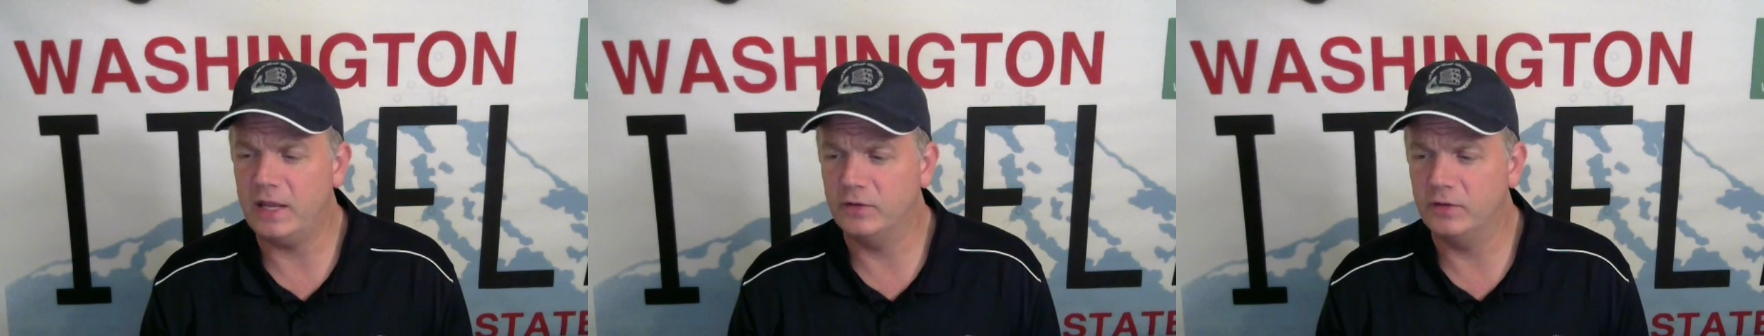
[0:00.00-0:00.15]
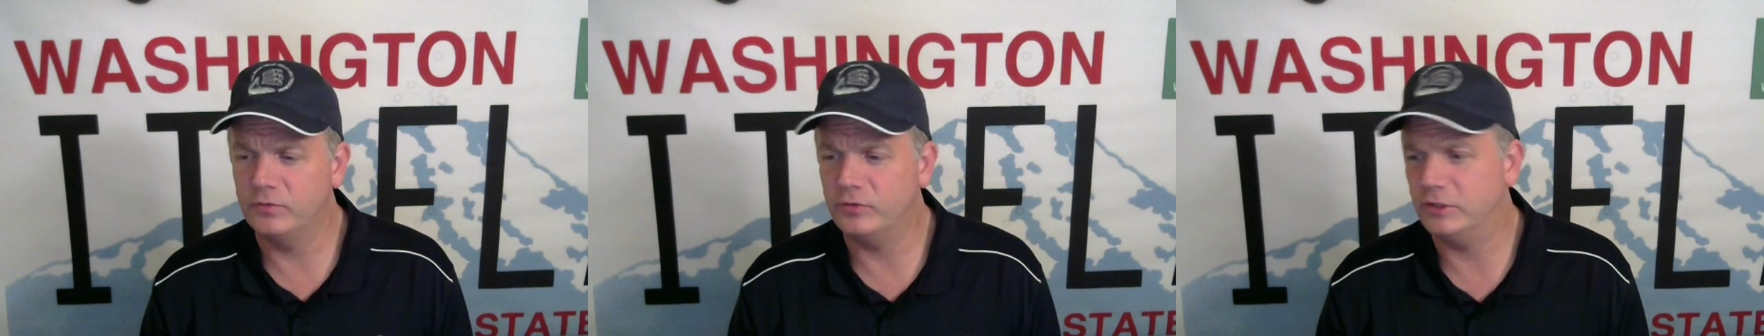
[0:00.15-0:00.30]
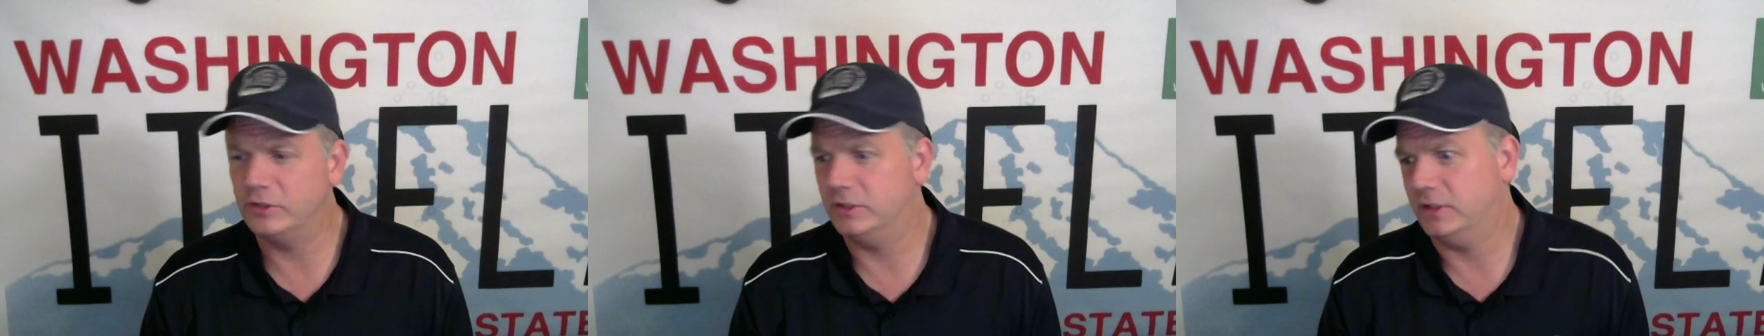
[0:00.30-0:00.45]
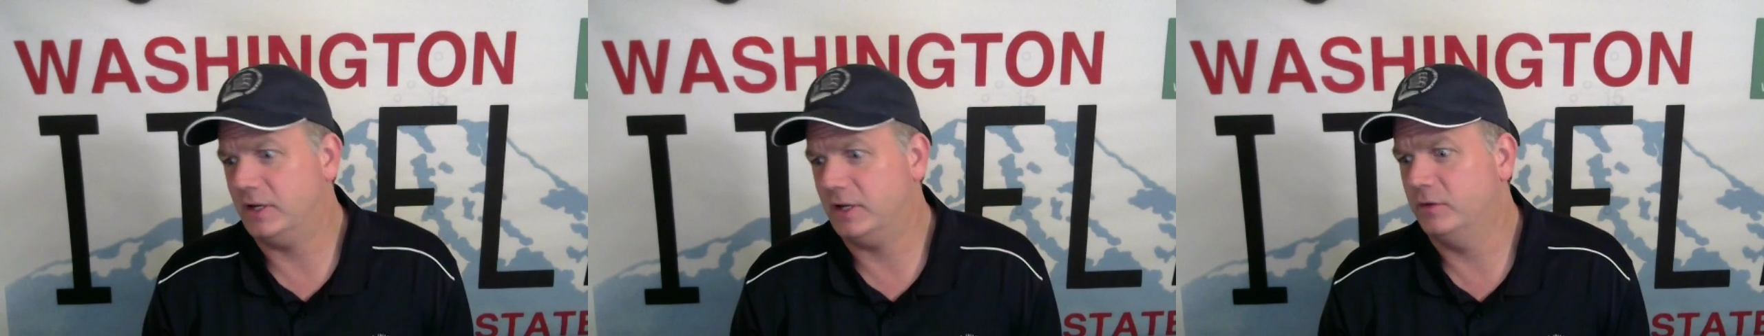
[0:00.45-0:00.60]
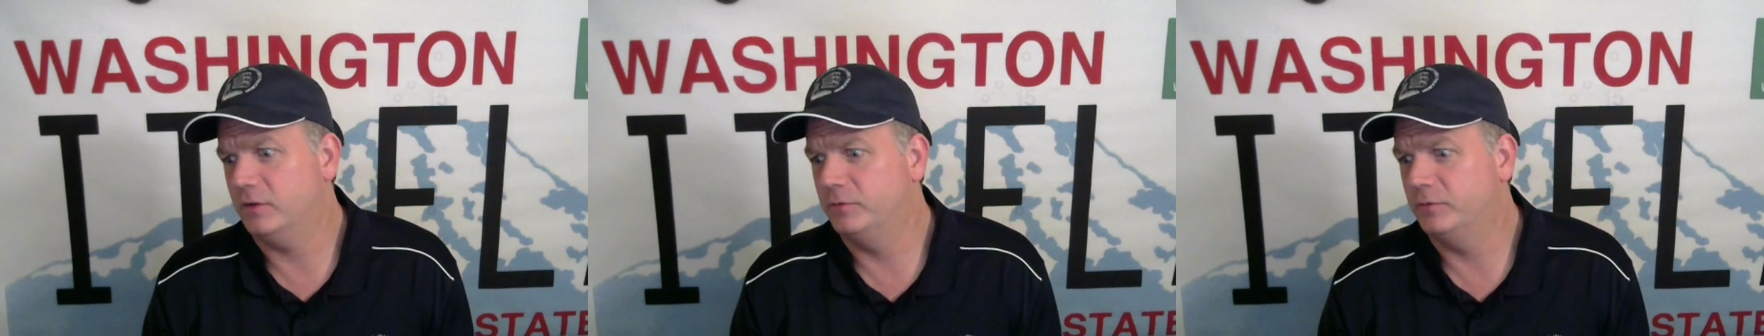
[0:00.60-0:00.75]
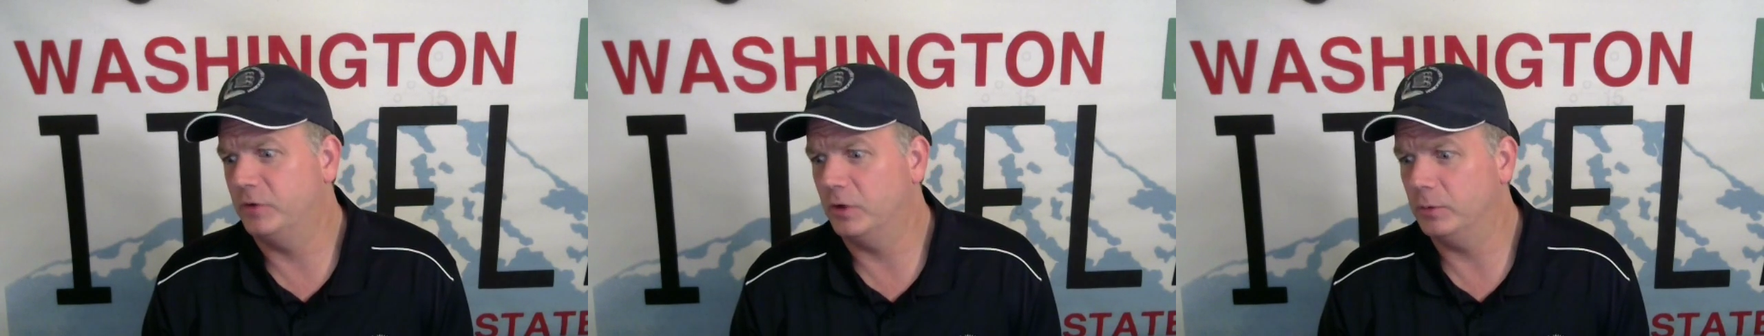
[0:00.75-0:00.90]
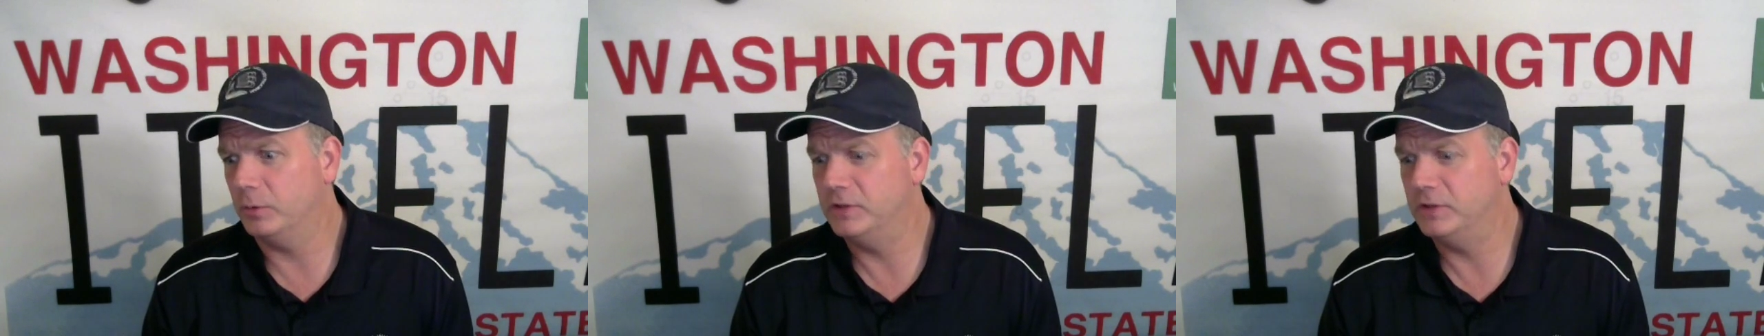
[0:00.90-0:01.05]
infinite, how
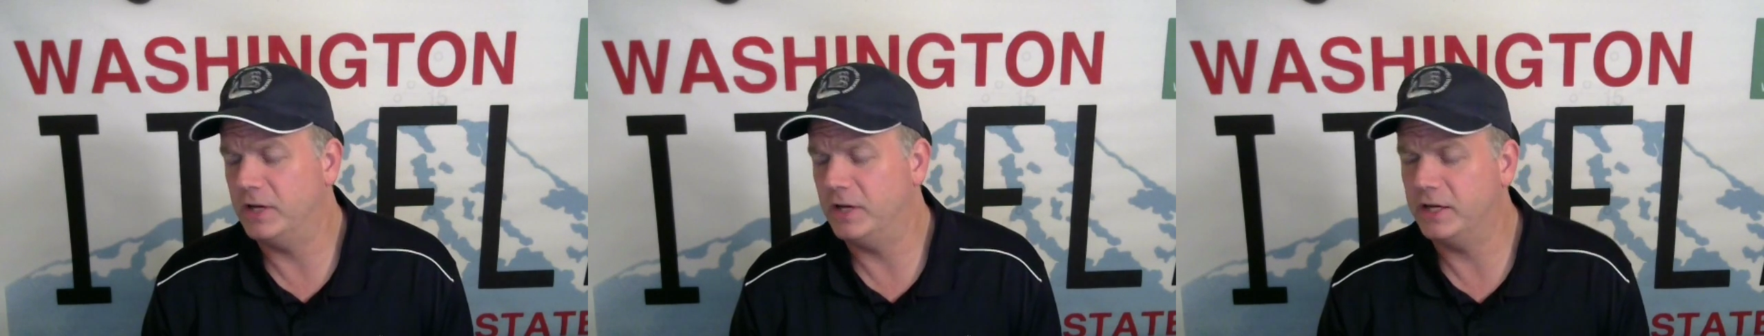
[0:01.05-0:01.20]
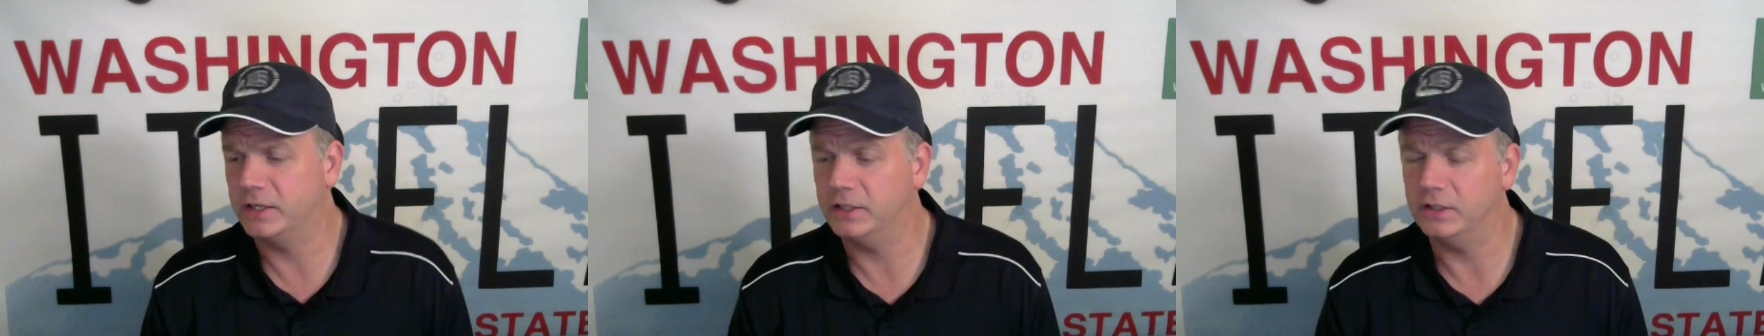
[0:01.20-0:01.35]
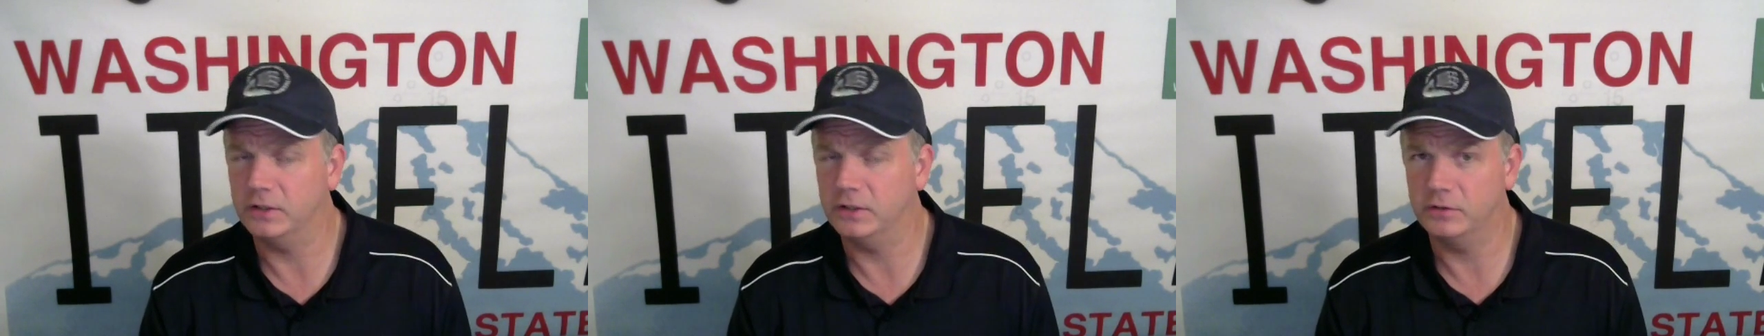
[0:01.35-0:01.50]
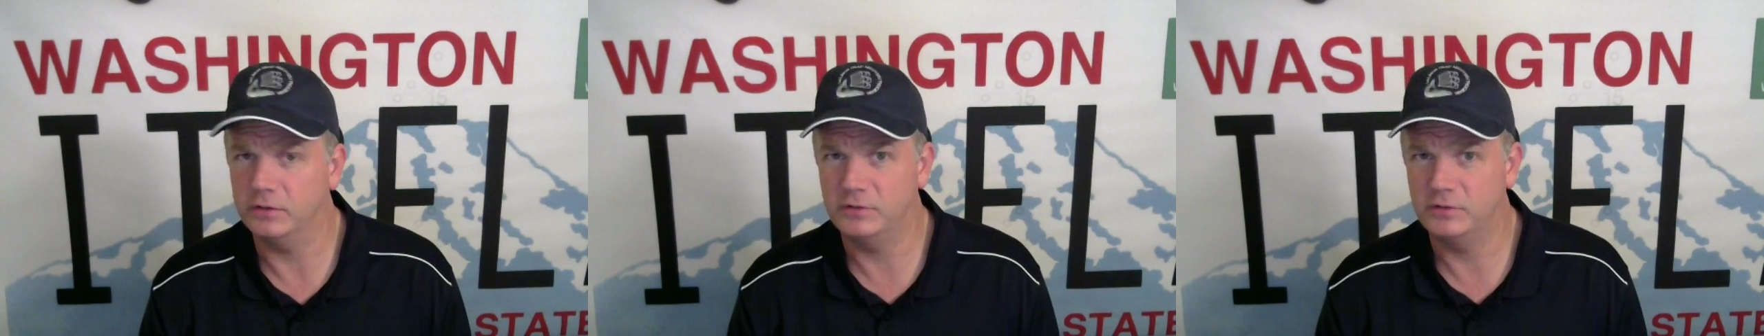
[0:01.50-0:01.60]
far are we talking here?